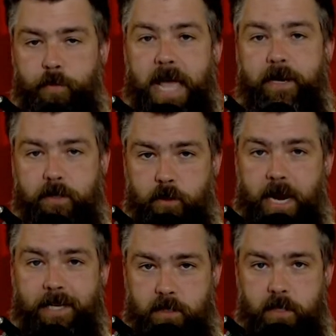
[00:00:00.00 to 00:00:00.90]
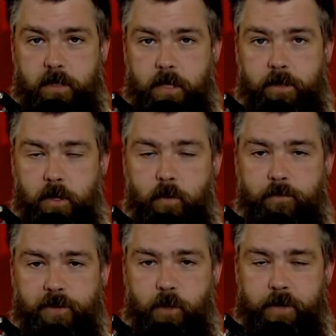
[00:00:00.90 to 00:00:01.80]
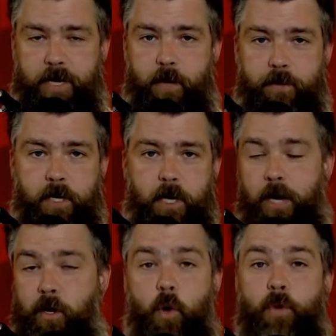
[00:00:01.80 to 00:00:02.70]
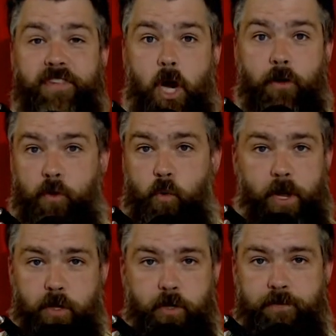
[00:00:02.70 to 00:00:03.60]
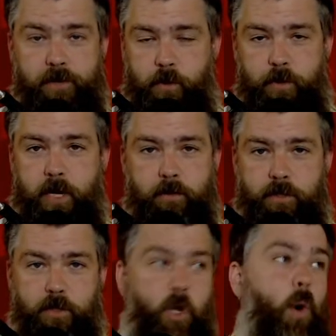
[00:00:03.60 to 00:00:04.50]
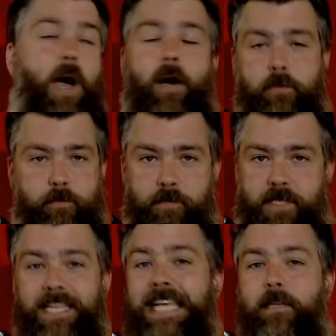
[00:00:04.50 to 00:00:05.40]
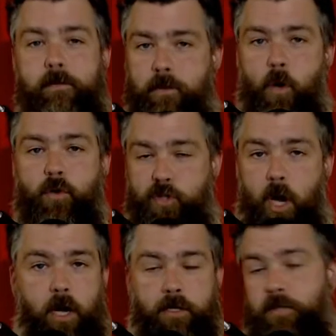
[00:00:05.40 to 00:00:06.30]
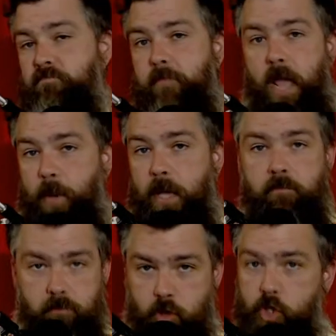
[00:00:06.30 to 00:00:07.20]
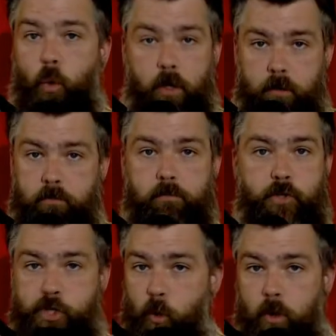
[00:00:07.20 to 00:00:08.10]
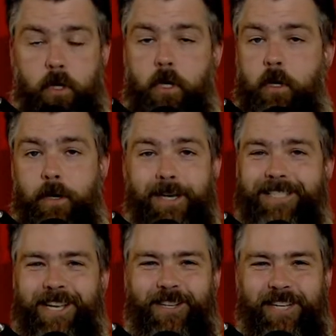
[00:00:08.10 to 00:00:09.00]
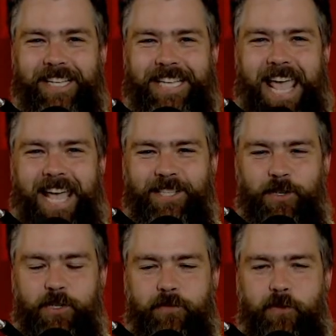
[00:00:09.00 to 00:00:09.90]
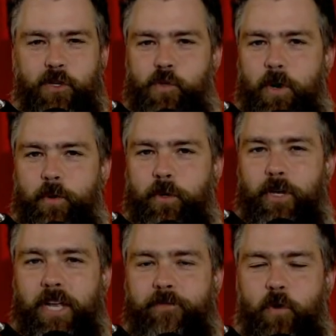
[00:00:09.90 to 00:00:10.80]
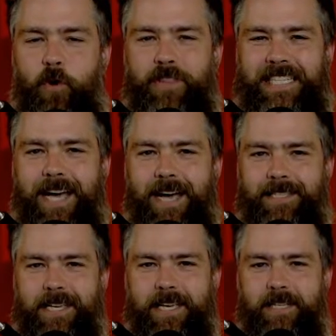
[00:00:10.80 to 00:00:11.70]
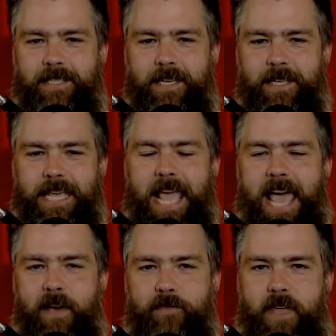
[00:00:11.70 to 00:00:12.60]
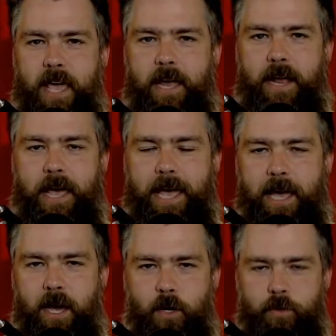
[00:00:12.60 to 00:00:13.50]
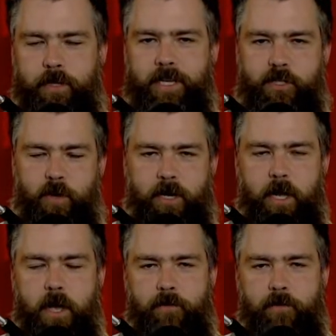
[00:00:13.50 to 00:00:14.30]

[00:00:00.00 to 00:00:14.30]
pen and their heads and figuring it out. I don't know what the other way you can figure it out. Just go out and seek those dogs, maybe. Sure. Let's take a look at the answers. The first one we were looking for, the Tazi, is the Afghan Hound. That's right,